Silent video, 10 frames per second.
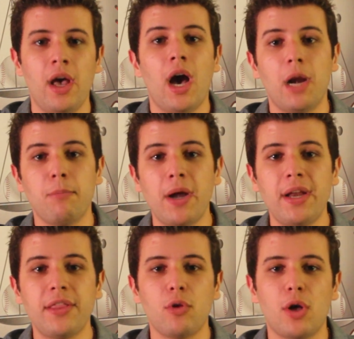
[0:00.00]
On
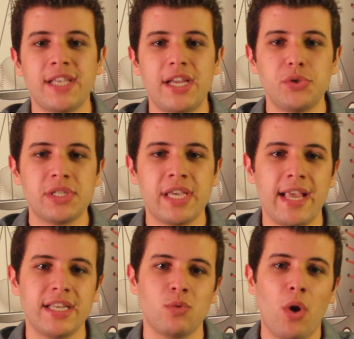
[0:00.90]
Monday, the Los Angeles
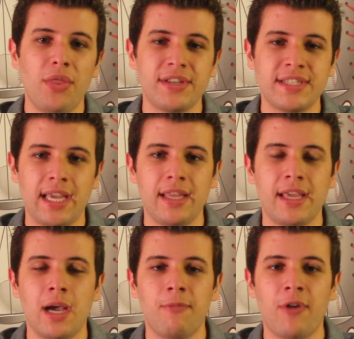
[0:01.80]
Kings won the Stanley
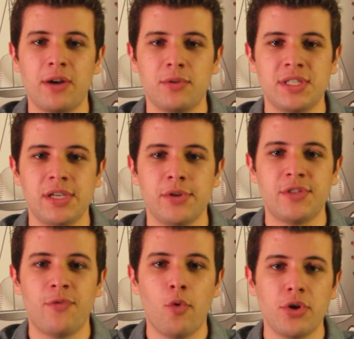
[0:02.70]
Cup Finals Series
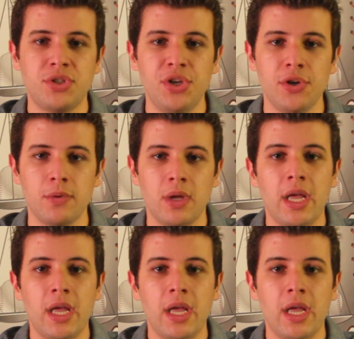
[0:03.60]
4-2,